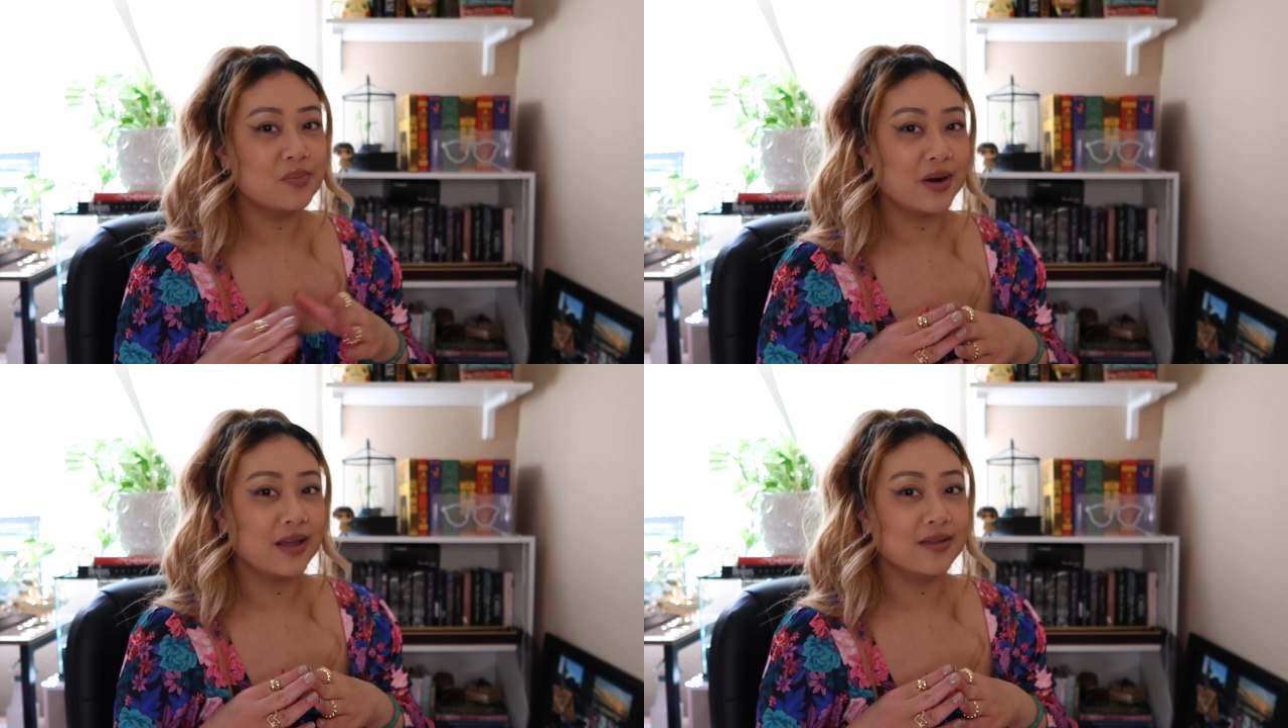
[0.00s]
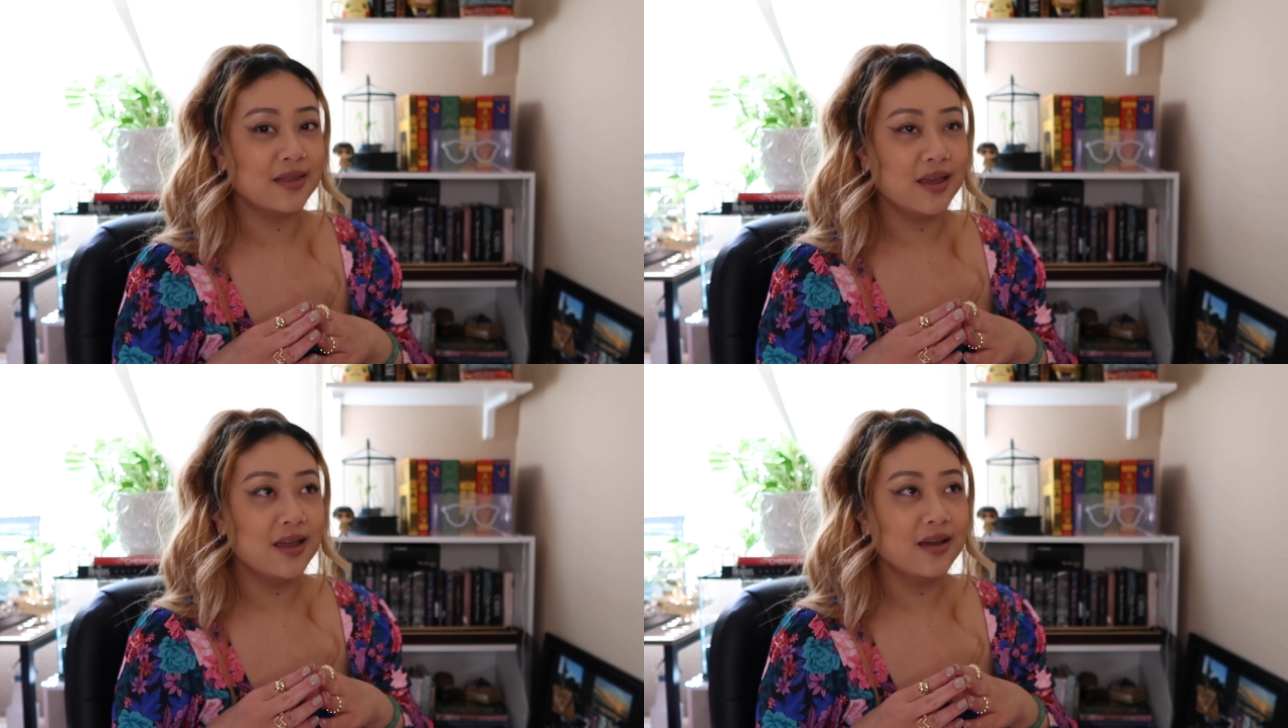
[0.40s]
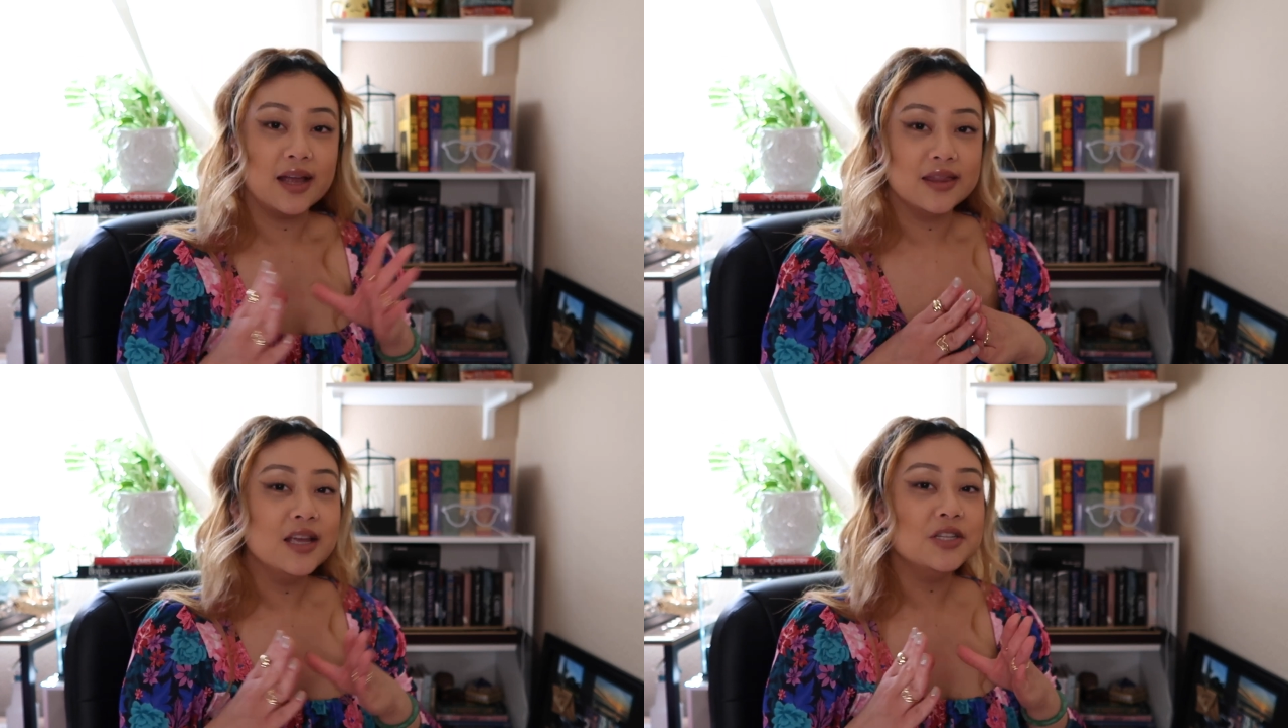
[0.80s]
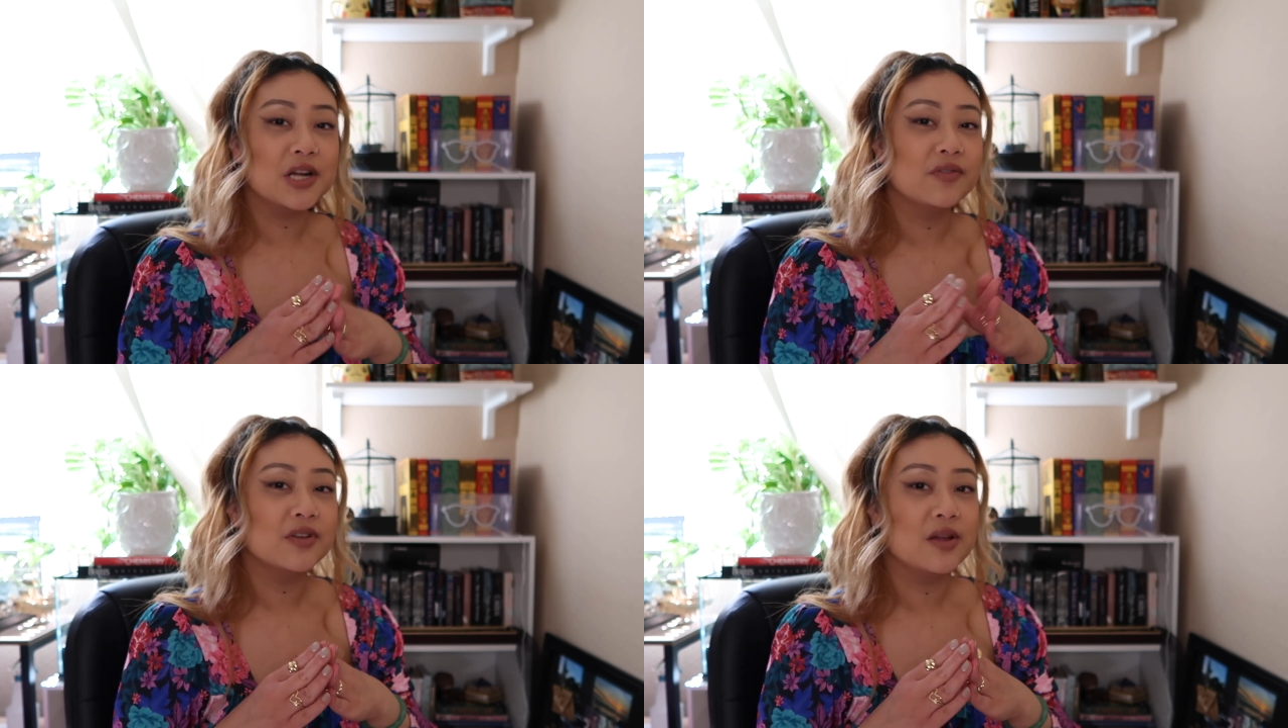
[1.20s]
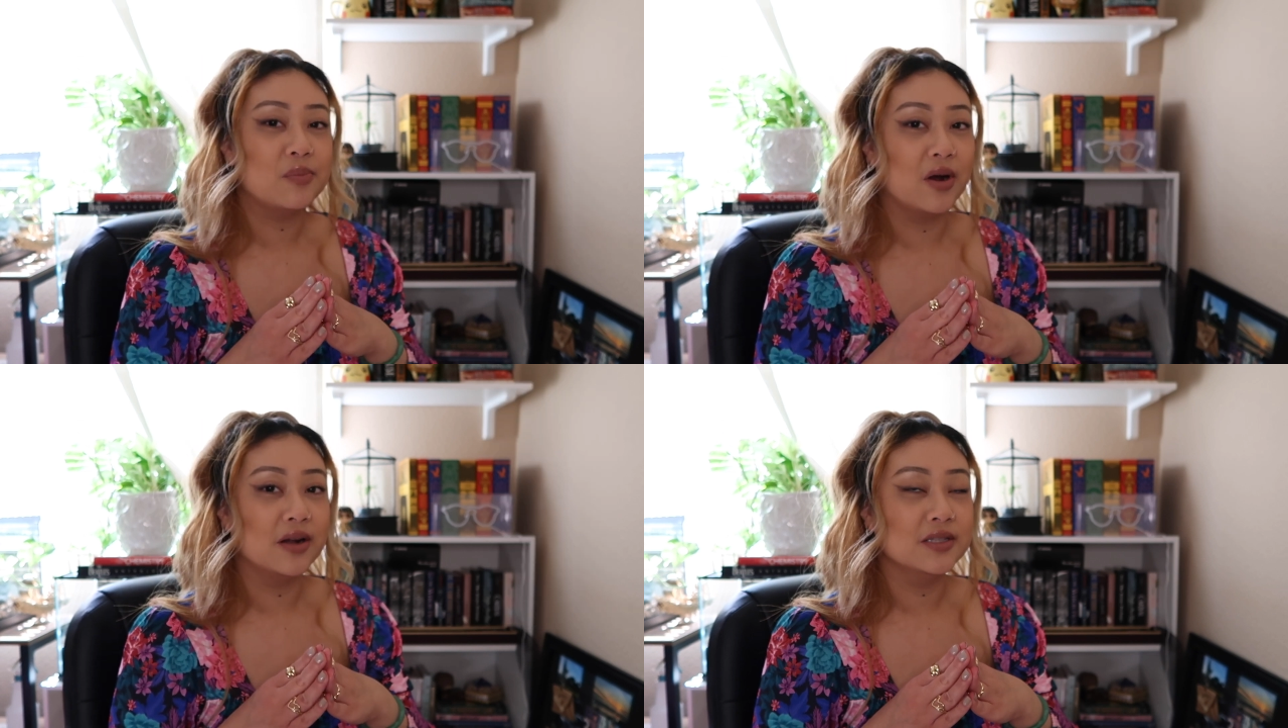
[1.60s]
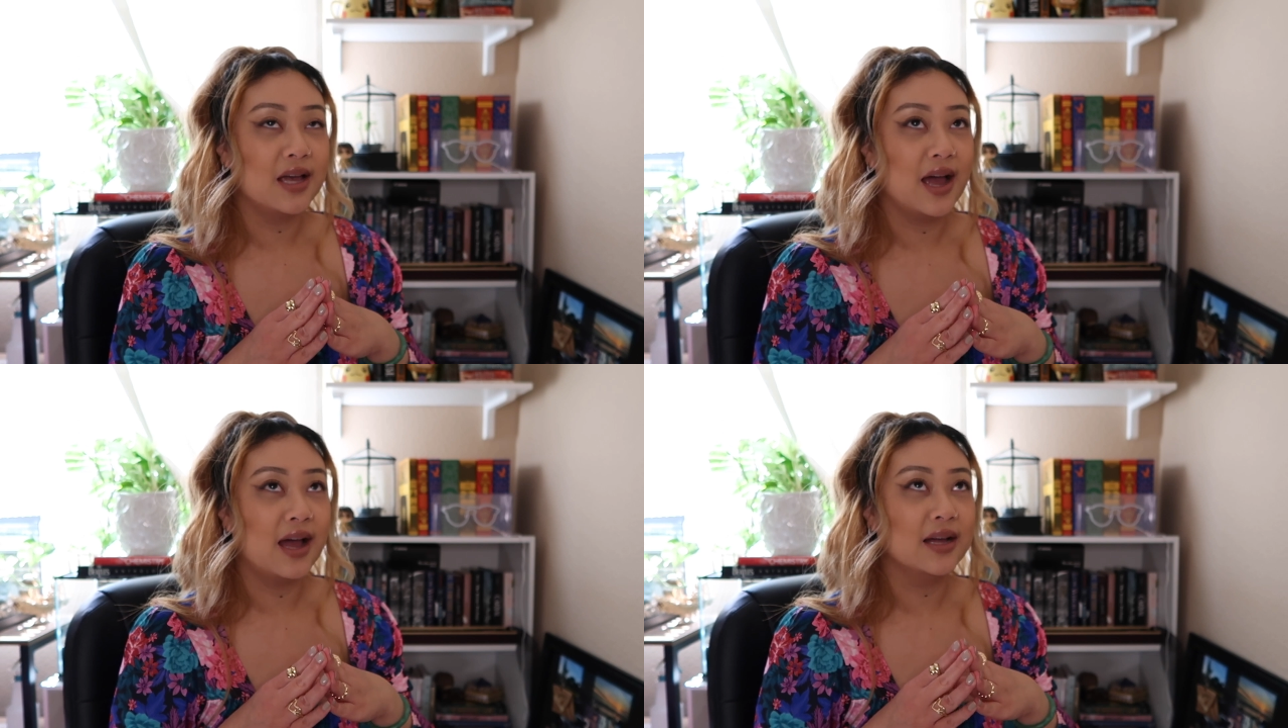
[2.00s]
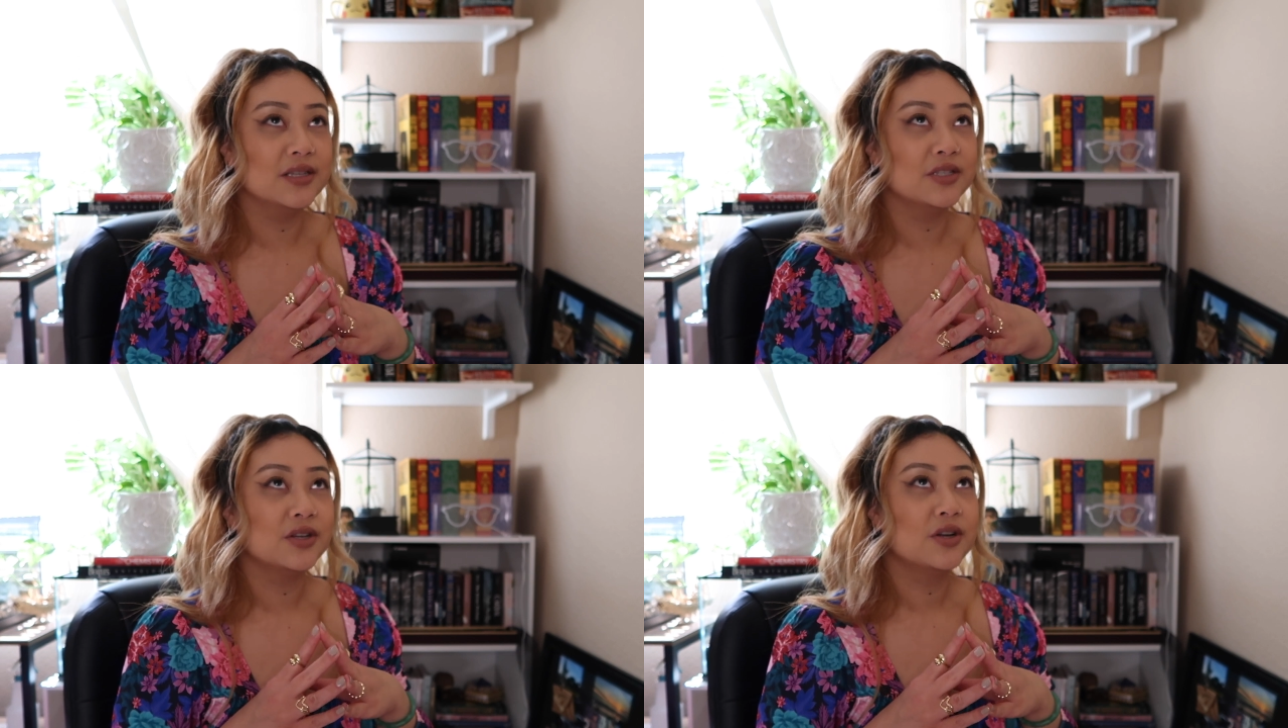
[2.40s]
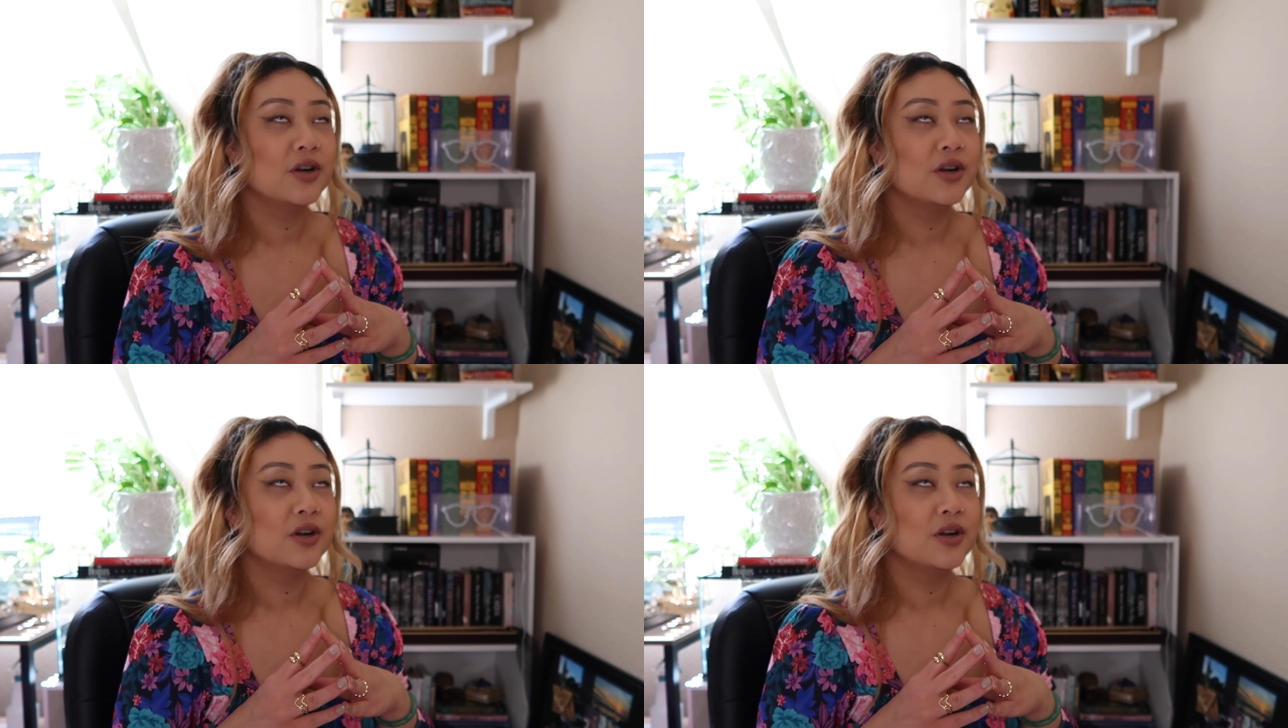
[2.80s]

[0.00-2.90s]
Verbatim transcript: but I think I think Jennifer Lynn Barnes has